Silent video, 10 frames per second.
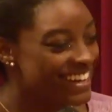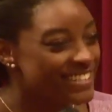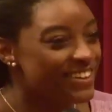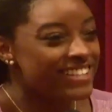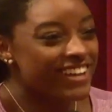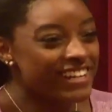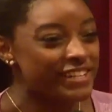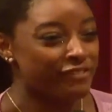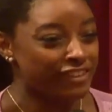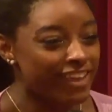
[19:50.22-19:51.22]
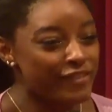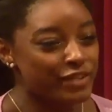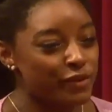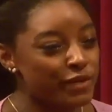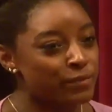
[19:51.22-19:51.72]
so it's on different levels,
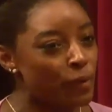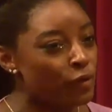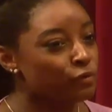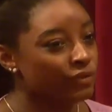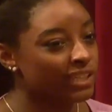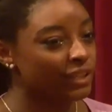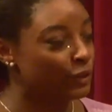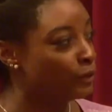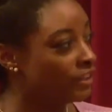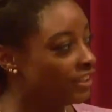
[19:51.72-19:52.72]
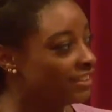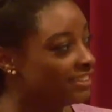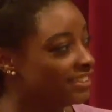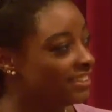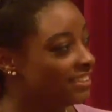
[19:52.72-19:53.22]
so it's both really cool.
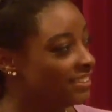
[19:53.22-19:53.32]
So it's